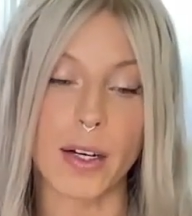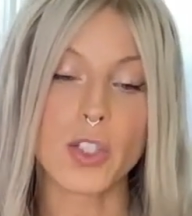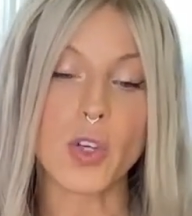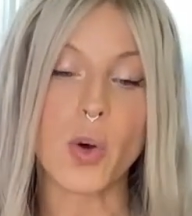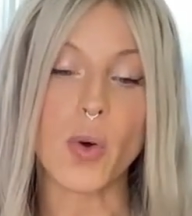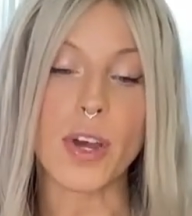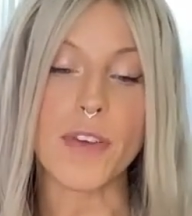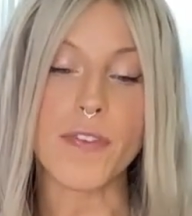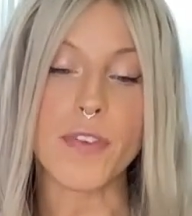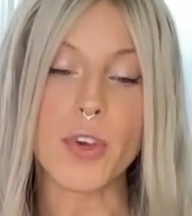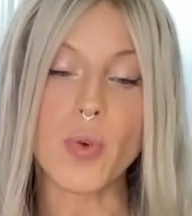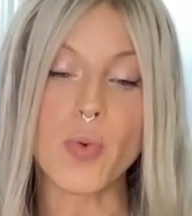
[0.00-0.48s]

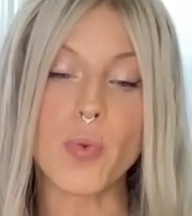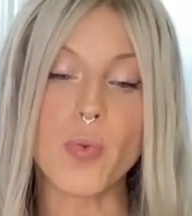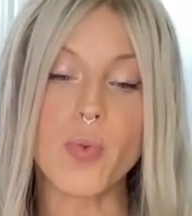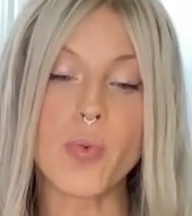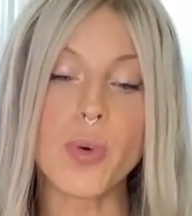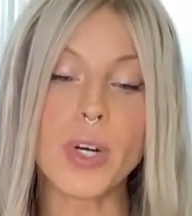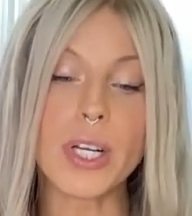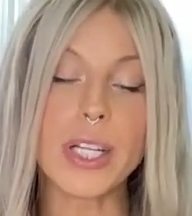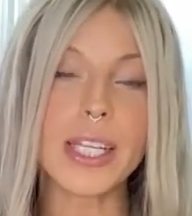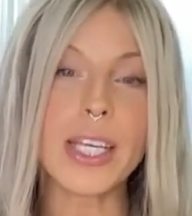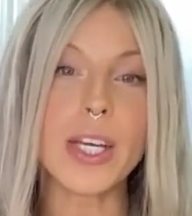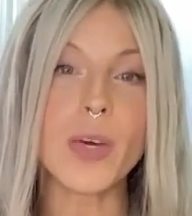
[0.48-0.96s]
So if you
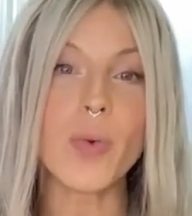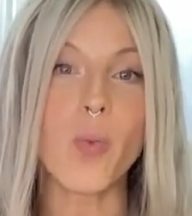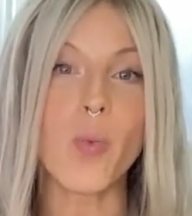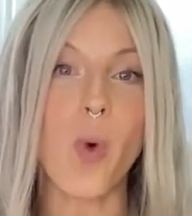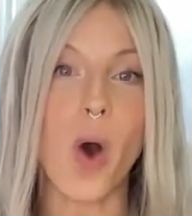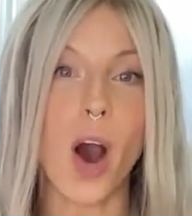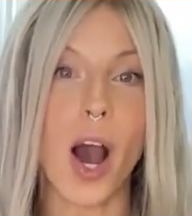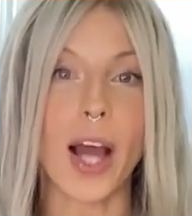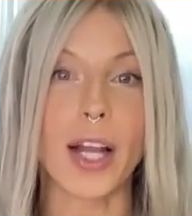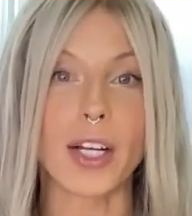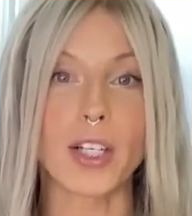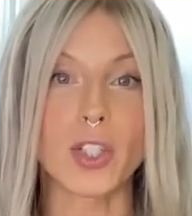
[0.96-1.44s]
really
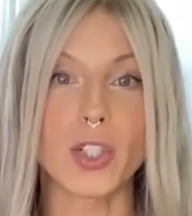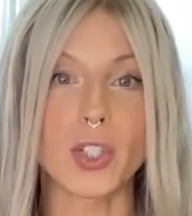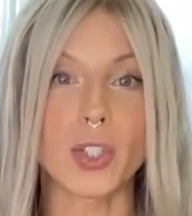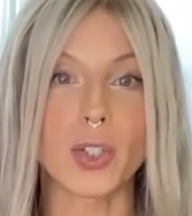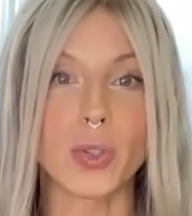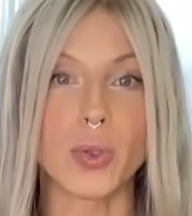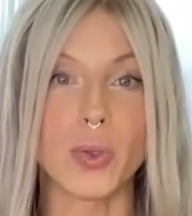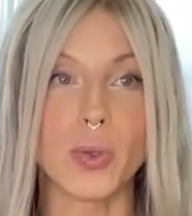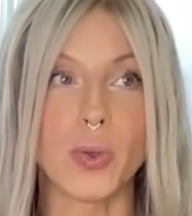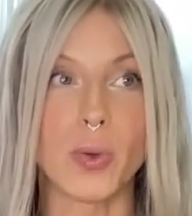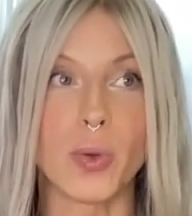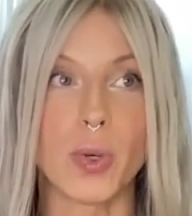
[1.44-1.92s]
want
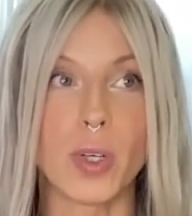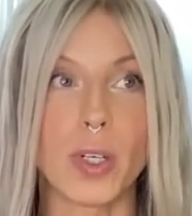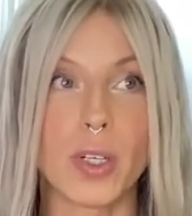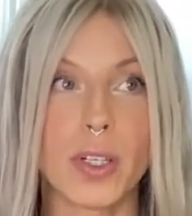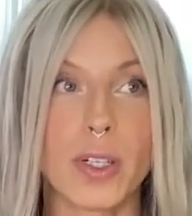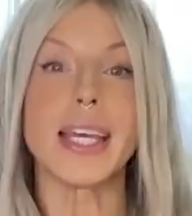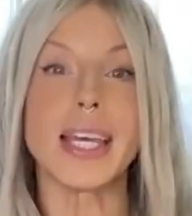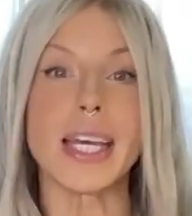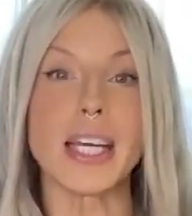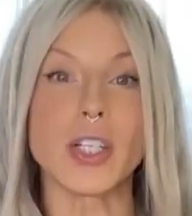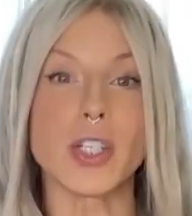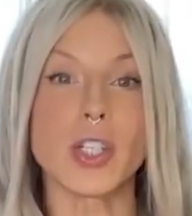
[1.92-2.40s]
to
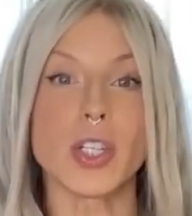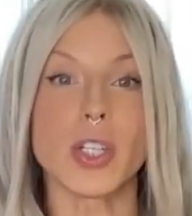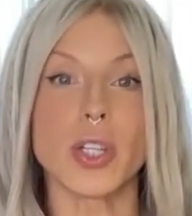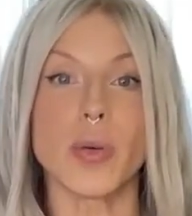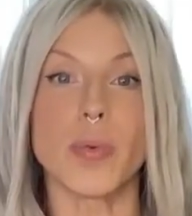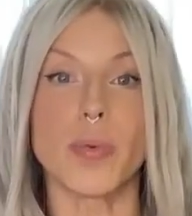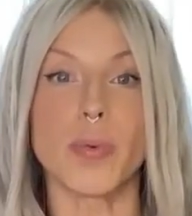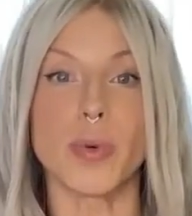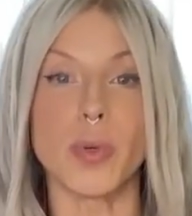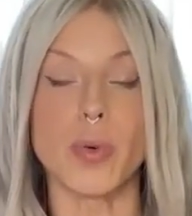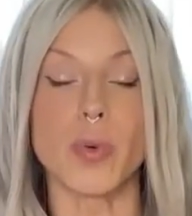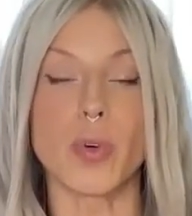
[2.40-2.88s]
get to
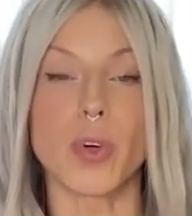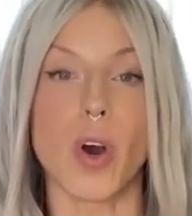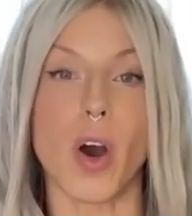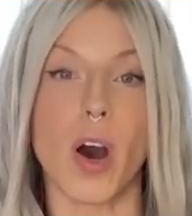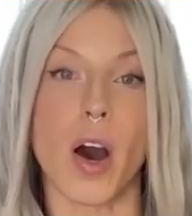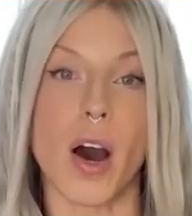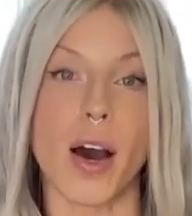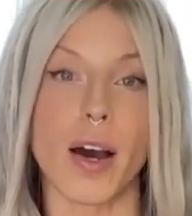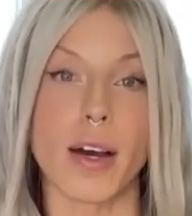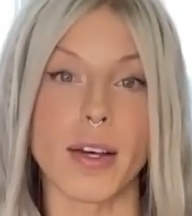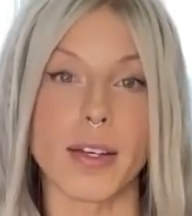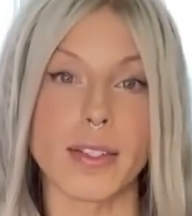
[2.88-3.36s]
the root
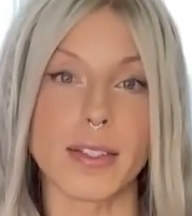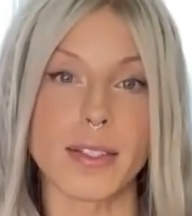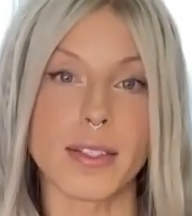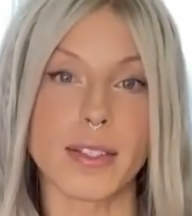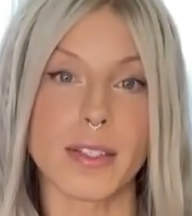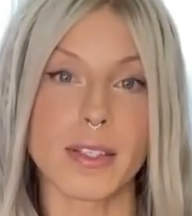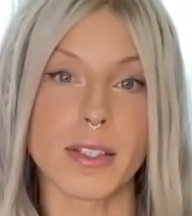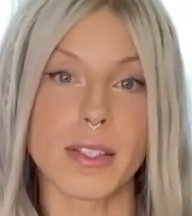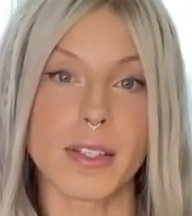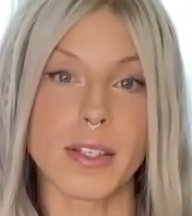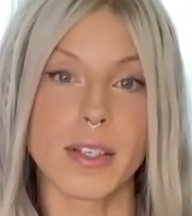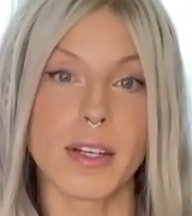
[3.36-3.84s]

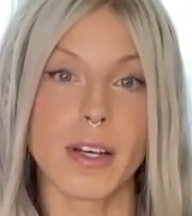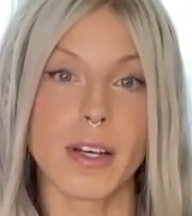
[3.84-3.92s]
cause